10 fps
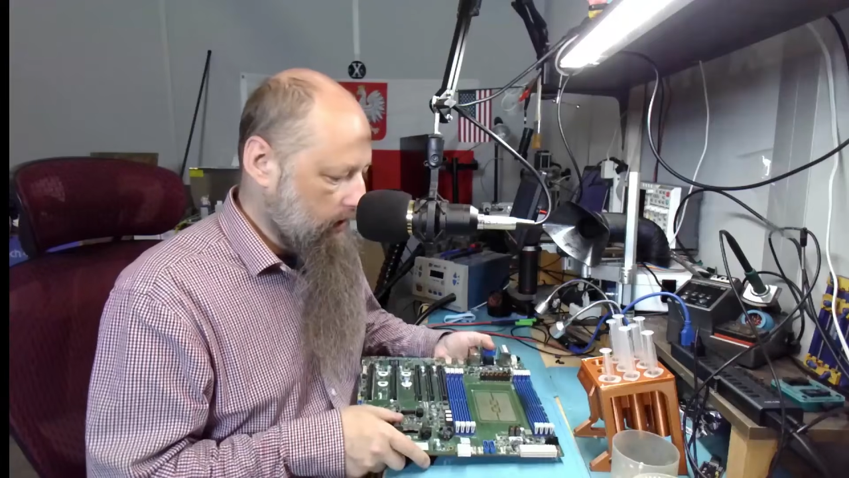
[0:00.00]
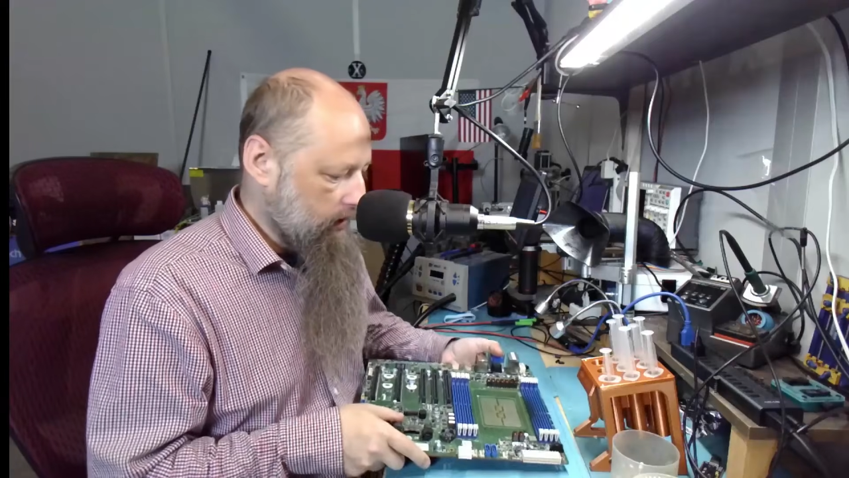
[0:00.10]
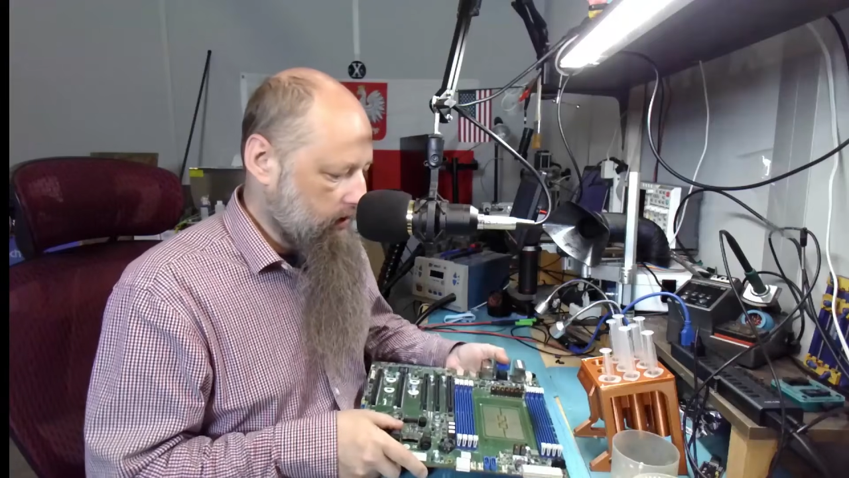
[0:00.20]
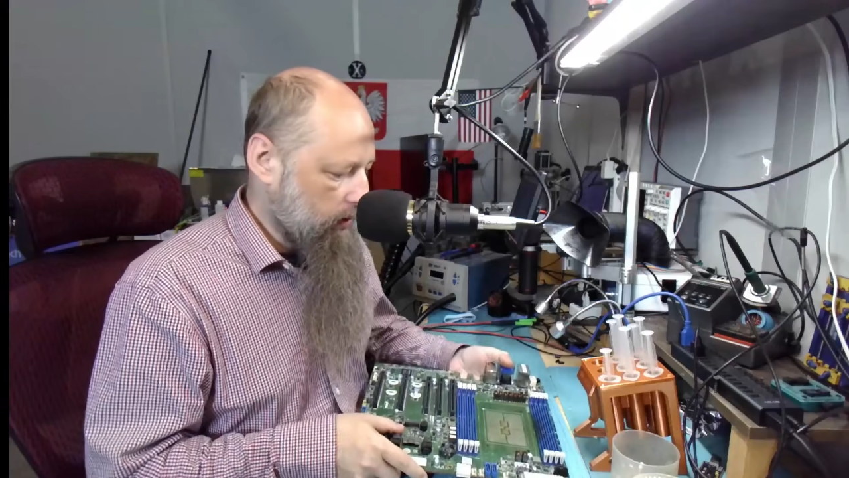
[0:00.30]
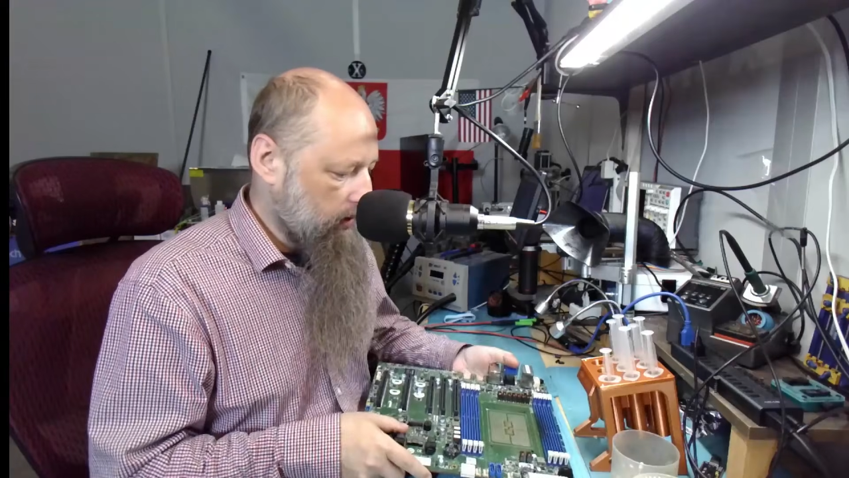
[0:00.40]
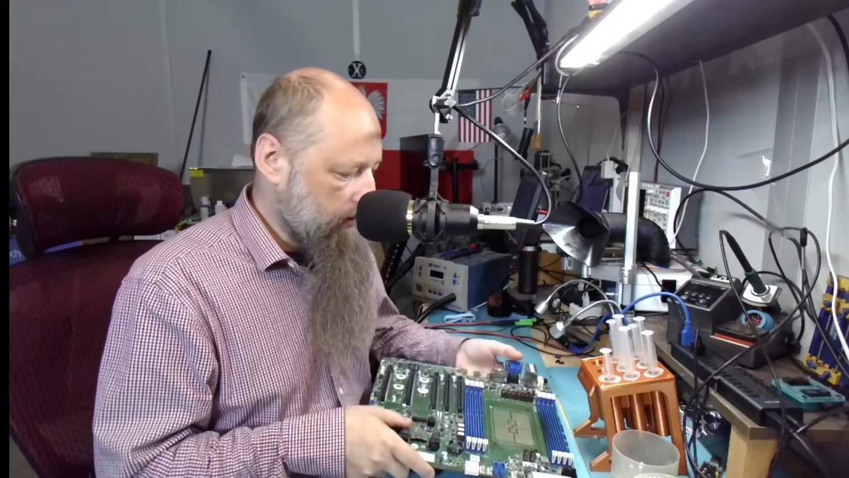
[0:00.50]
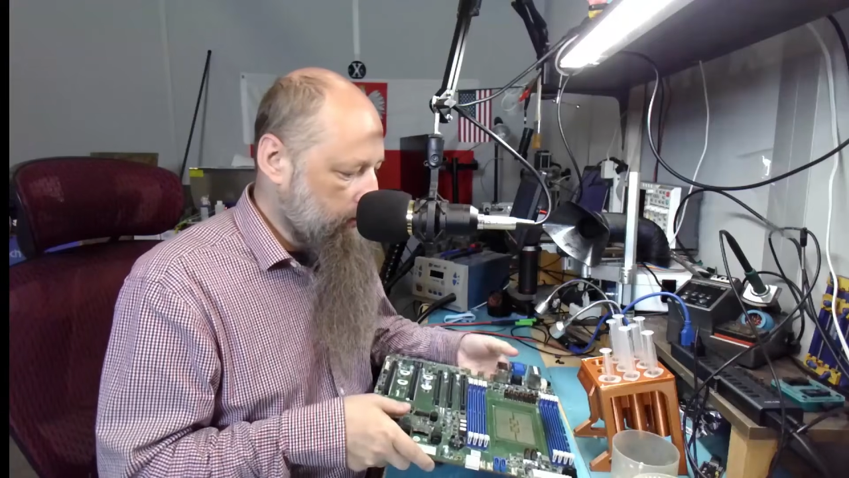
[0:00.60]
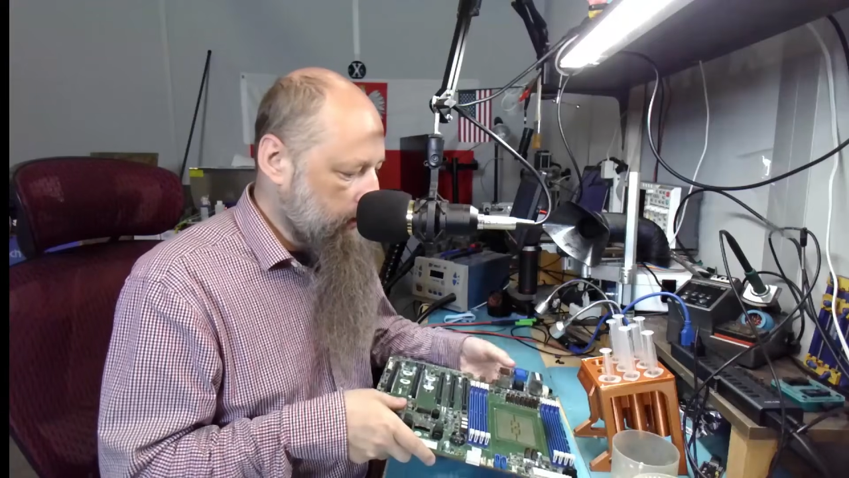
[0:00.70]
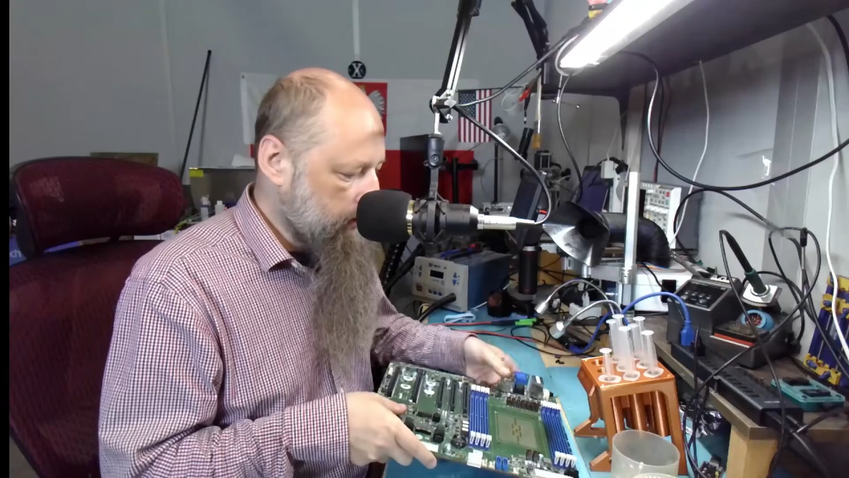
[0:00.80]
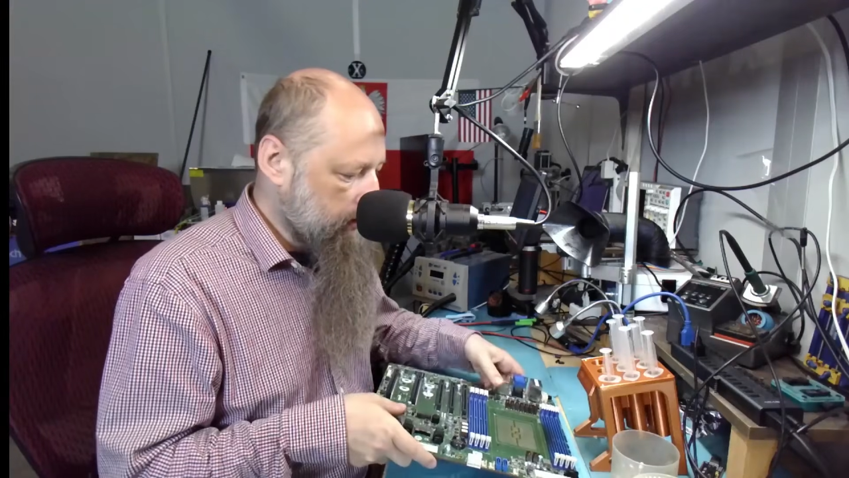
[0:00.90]
So if
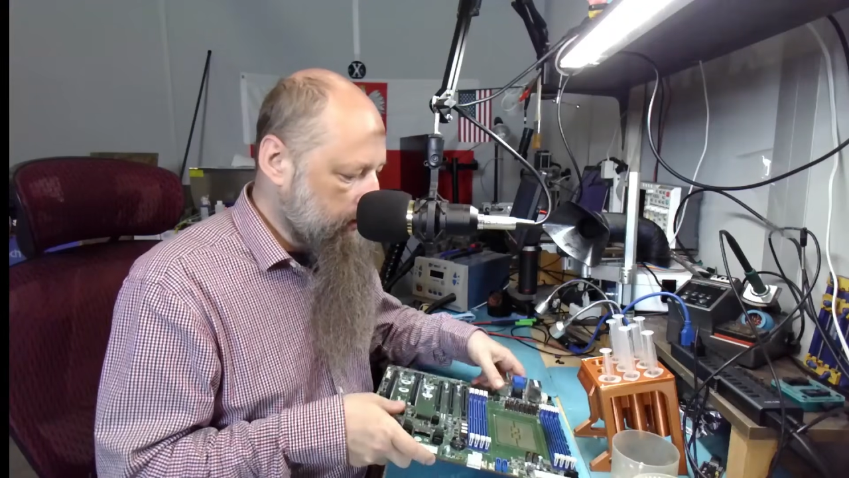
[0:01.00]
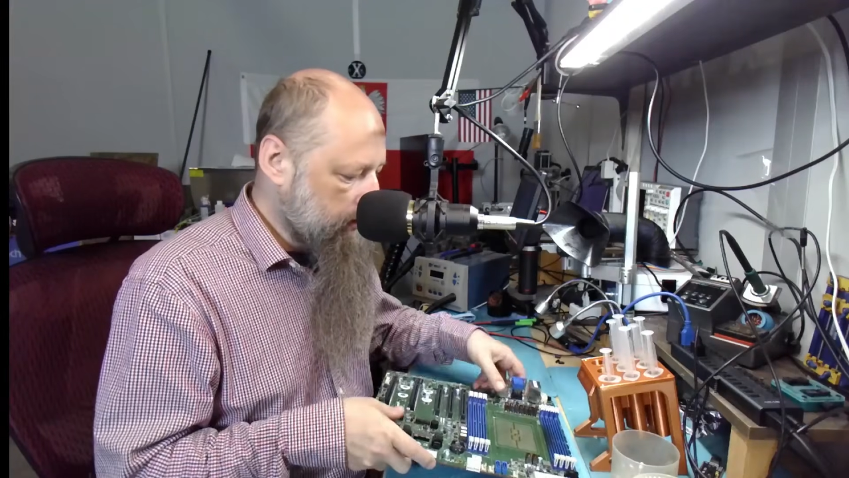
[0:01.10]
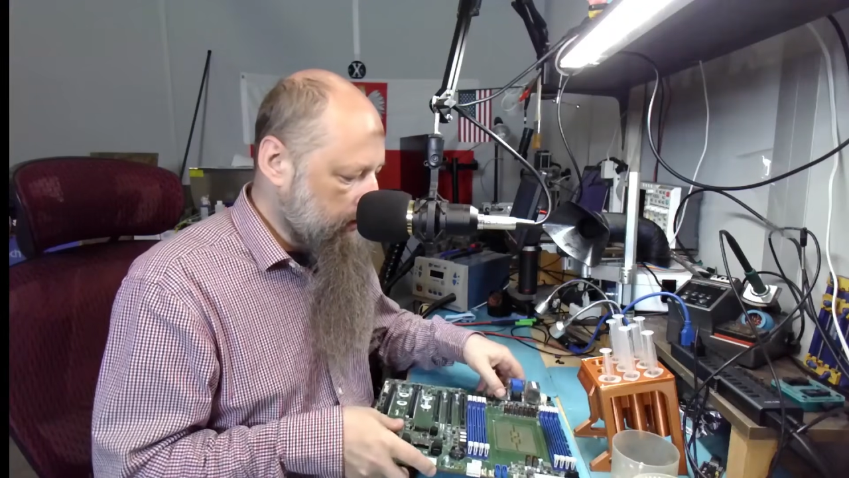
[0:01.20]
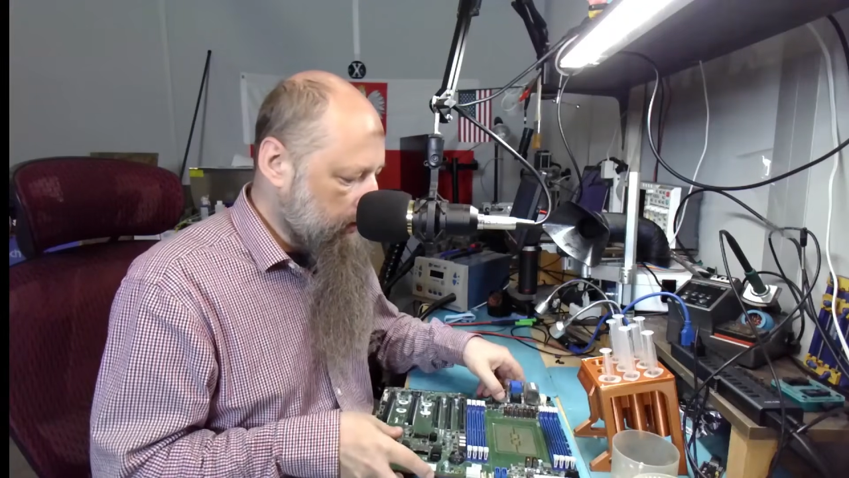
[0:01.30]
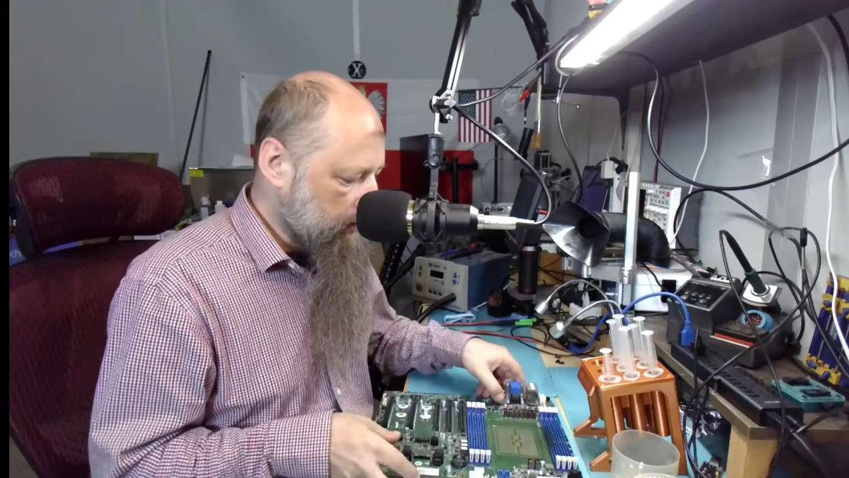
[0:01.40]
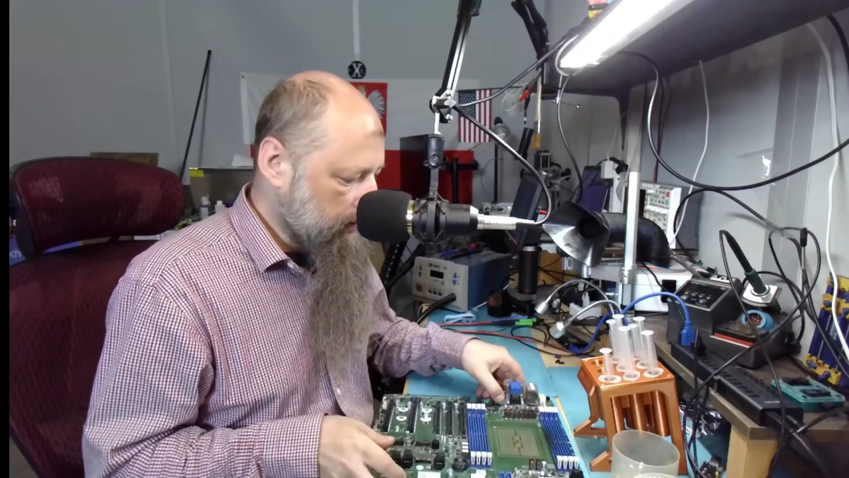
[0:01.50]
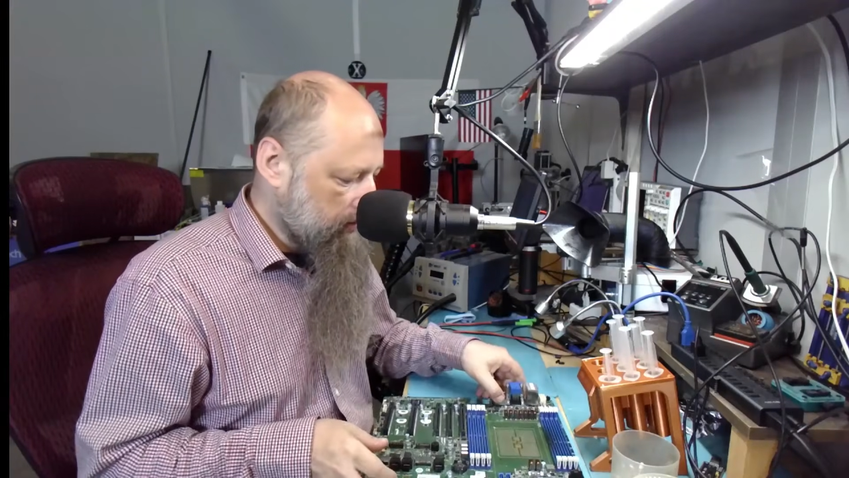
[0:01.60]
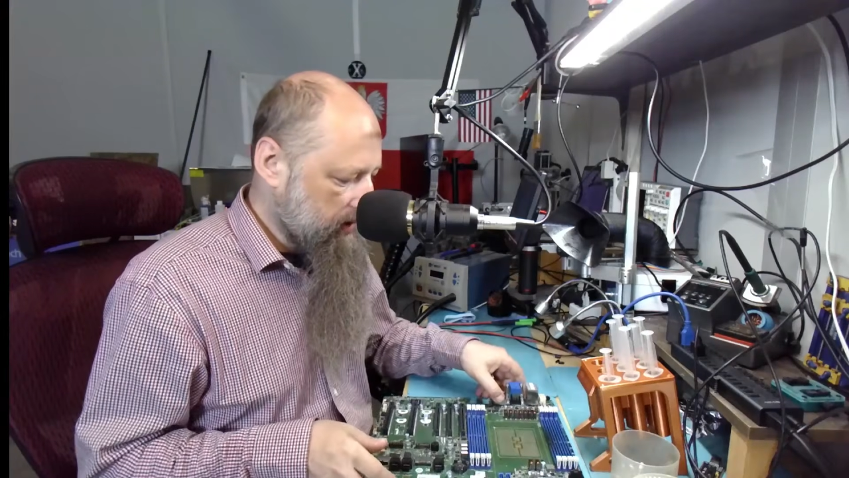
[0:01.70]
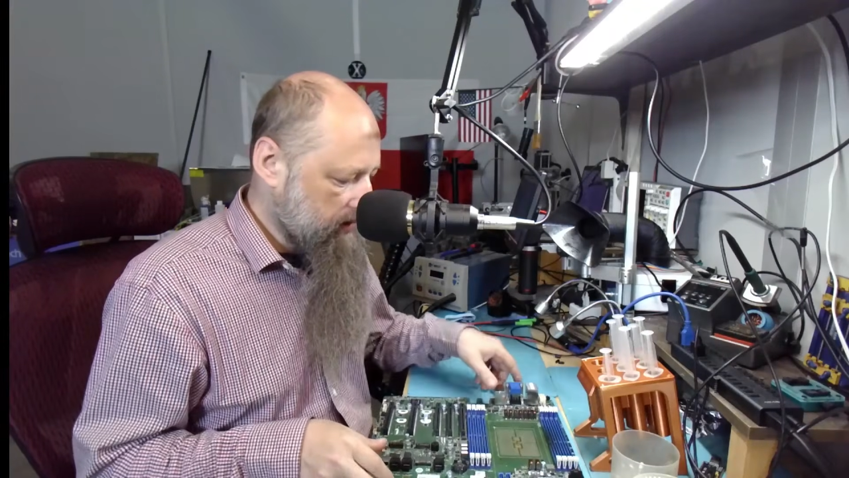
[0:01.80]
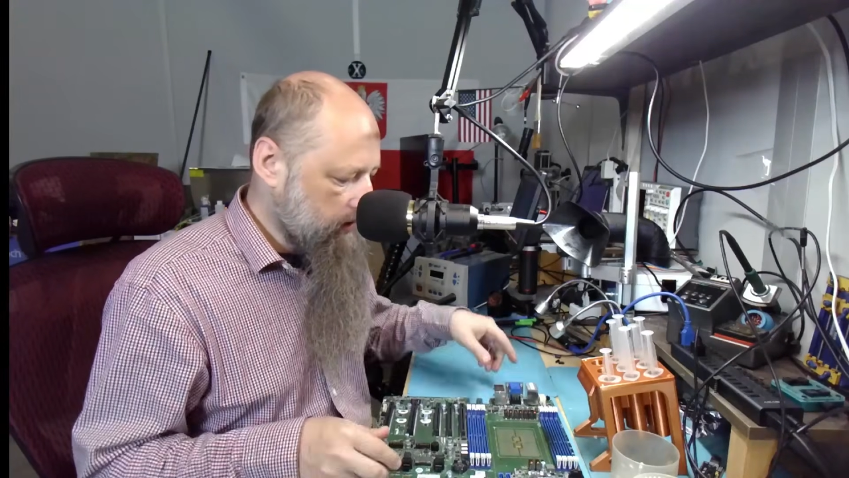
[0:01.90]
we do the normal
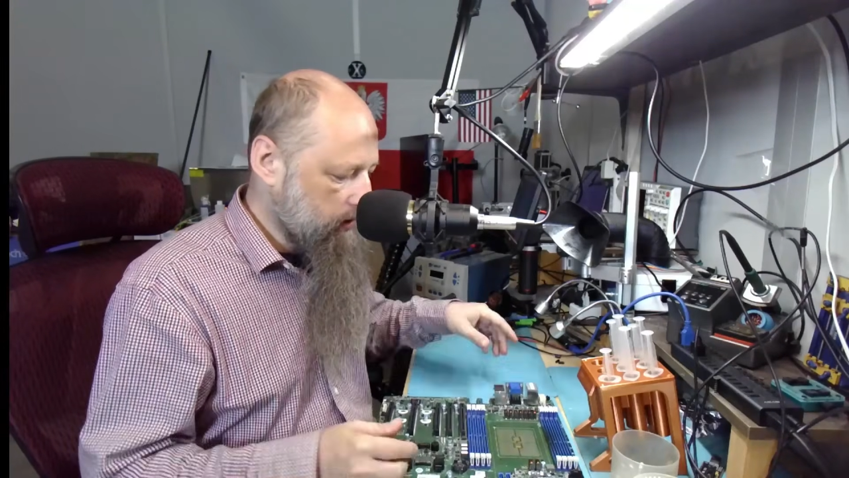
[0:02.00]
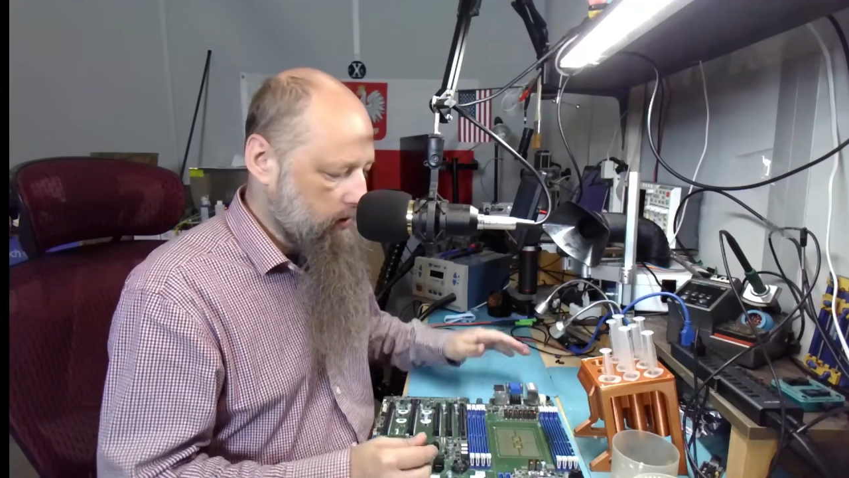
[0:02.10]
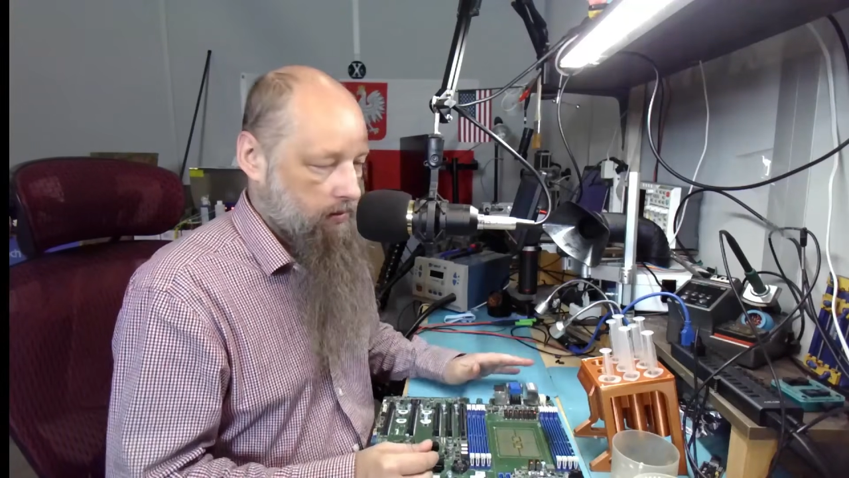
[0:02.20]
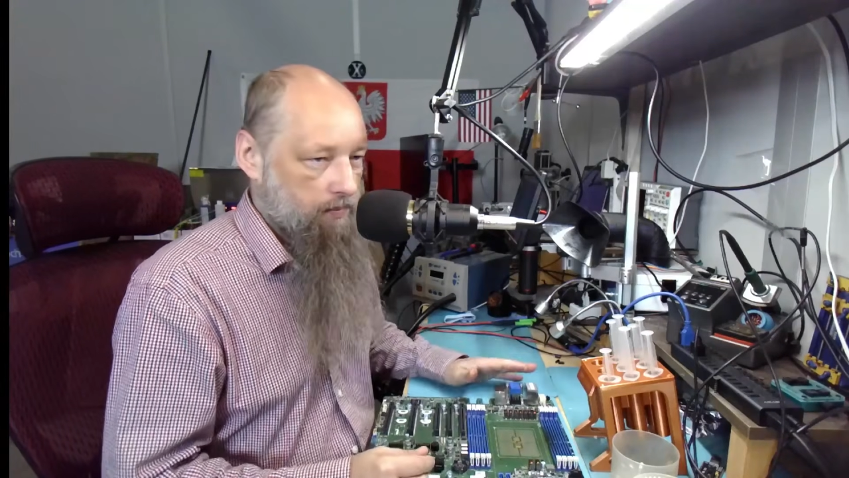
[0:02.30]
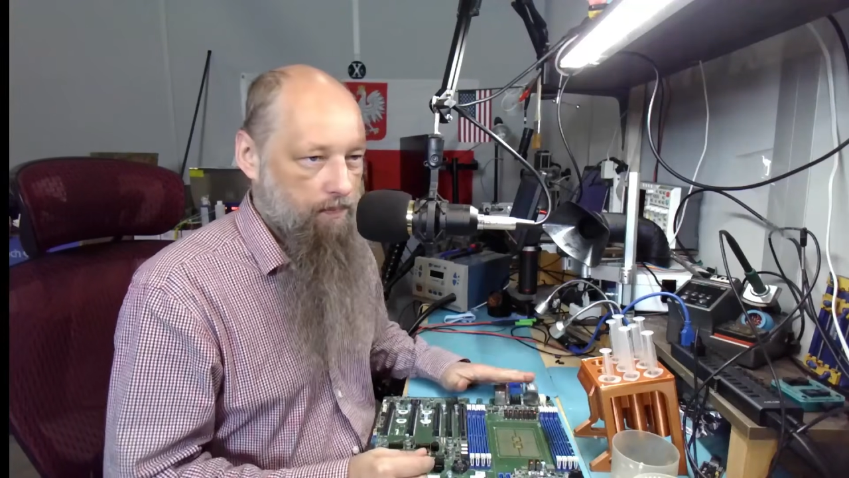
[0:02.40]
procedure,